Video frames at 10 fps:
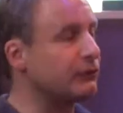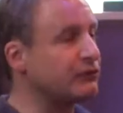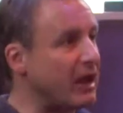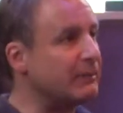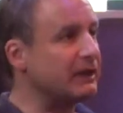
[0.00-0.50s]

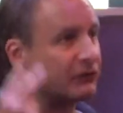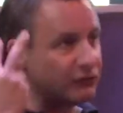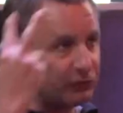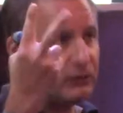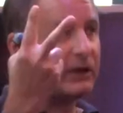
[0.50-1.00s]
What's happening in
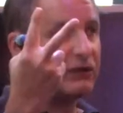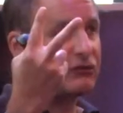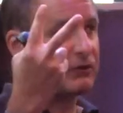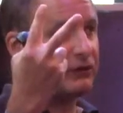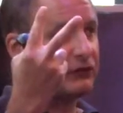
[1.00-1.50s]
two
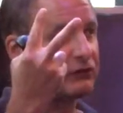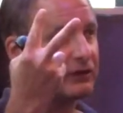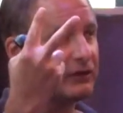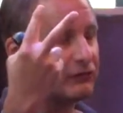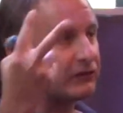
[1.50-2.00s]
countries
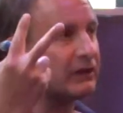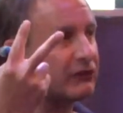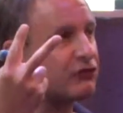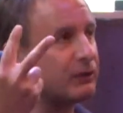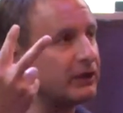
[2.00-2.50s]
for the
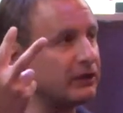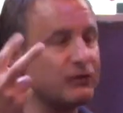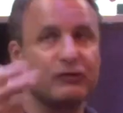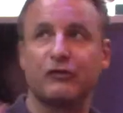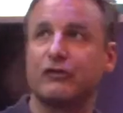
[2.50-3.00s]
last 20
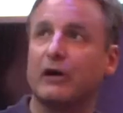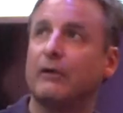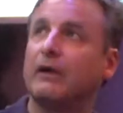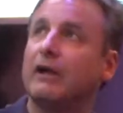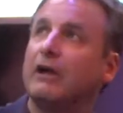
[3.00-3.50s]
years or
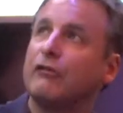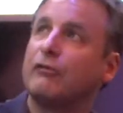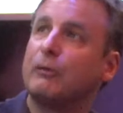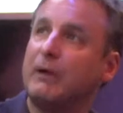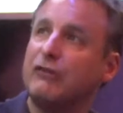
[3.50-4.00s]
so
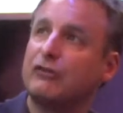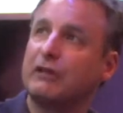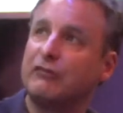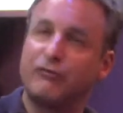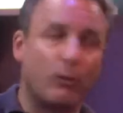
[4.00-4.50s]
for
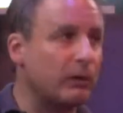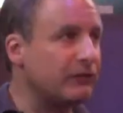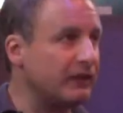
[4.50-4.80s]
basically four